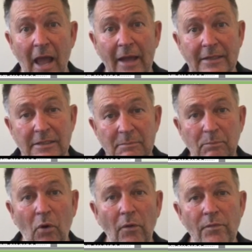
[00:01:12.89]
and it's
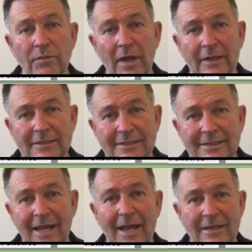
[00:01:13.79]
important that it's
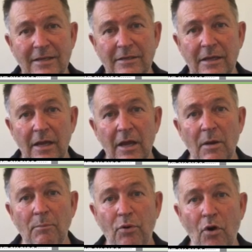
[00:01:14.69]
dated
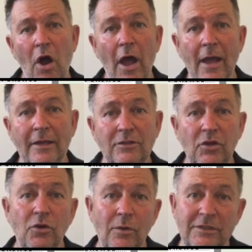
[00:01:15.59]
prior
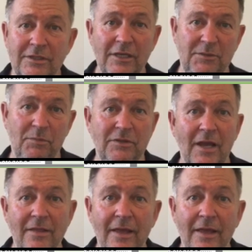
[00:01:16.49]
to assessment day.